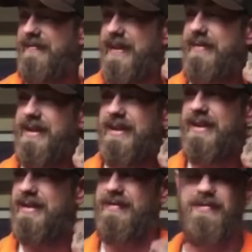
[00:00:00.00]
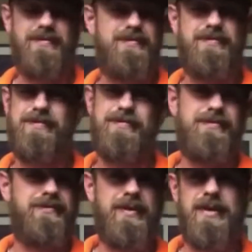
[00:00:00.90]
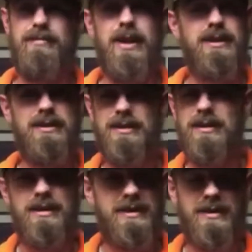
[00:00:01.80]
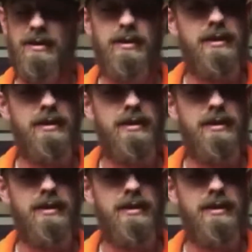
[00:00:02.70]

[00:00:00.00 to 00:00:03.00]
50 bucks, let's call